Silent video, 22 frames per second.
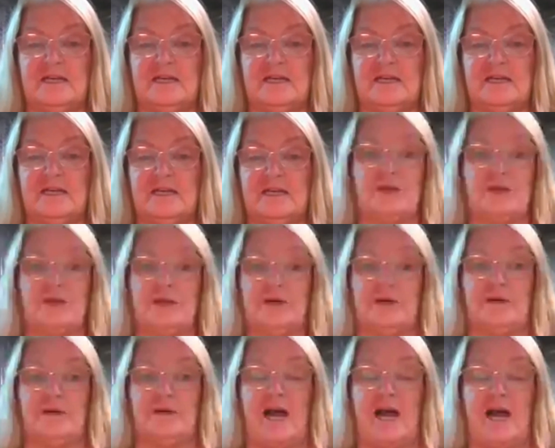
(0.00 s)
You
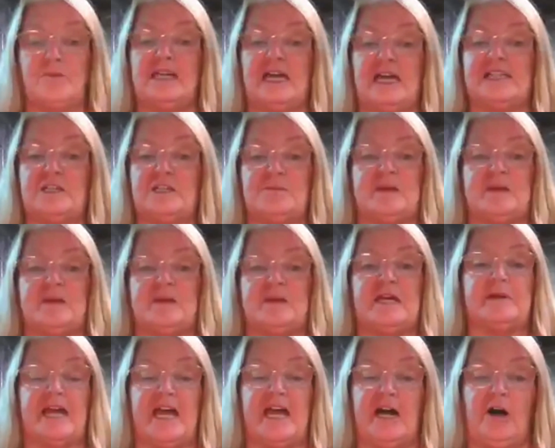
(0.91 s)
know, I would like to
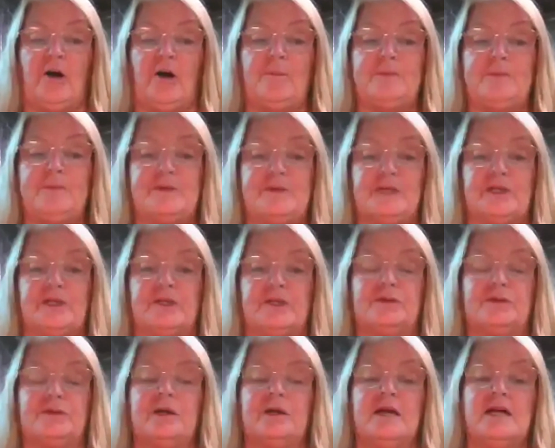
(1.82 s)
be able to help
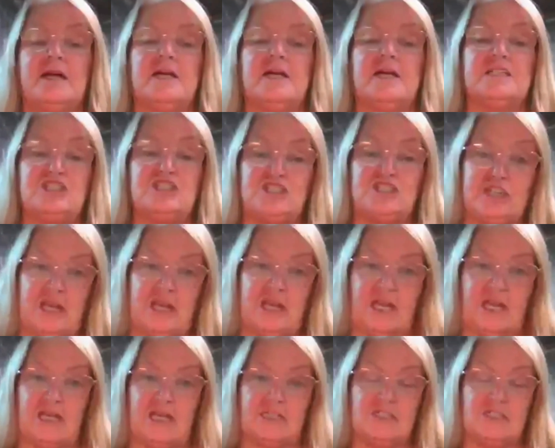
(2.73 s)
you
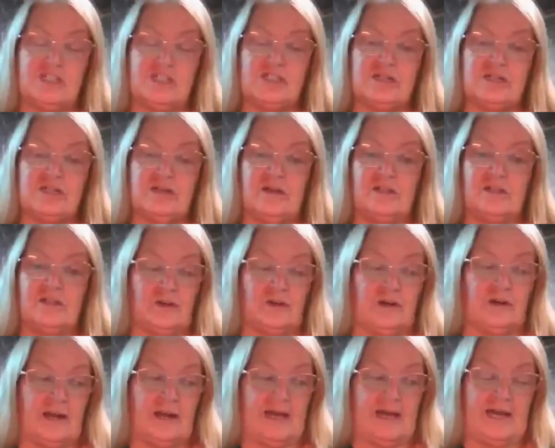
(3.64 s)
change
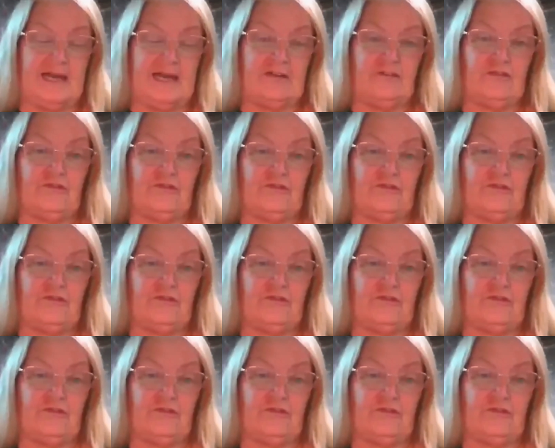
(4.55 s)
your life.